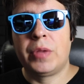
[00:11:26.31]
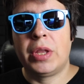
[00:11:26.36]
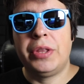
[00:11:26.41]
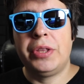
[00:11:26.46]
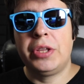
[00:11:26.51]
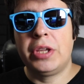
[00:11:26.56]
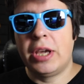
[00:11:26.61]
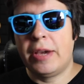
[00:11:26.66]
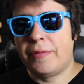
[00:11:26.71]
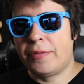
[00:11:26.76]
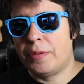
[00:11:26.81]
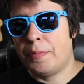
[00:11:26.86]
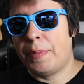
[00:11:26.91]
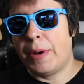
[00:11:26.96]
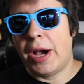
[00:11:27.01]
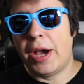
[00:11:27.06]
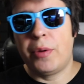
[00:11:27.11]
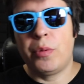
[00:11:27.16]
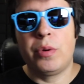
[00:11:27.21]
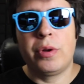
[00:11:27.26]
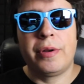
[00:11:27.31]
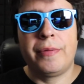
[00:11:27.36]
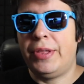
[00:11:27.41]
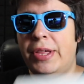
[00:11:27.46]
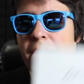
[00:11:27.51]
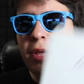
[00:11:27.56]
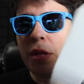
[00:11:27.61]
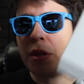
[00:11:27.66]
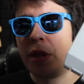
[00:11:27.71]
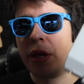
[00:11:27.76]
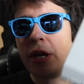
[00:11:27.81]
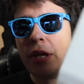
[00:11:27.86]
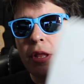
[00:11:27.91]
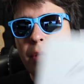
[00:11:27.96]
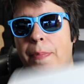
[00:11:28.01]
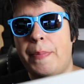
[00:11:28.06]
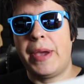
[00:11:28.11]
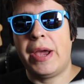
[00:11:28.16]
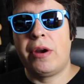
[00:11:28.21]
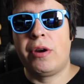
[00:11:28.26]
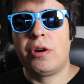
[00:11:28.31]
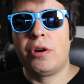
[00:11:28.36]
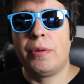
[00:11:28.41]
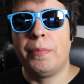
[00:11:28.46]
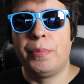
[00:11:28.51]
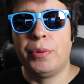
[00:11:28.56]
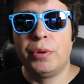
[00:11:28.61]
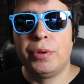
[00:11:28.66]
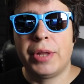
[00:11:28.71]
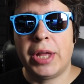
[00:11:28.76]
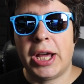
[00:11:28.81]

and then you have to buy one of these like in the pair of blue